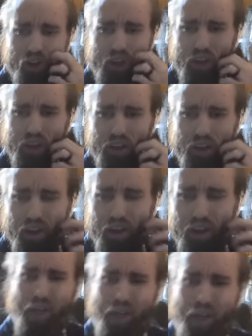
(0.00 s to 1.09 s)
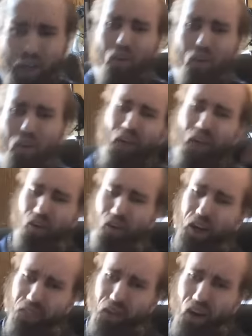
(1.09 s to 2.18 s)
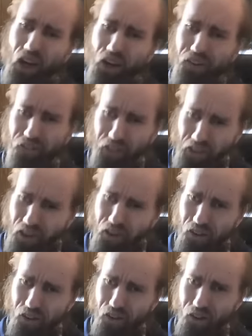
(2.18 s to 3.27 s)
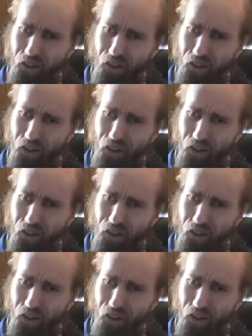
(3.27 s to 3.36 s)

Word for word: See, if people would stop treating me like shit,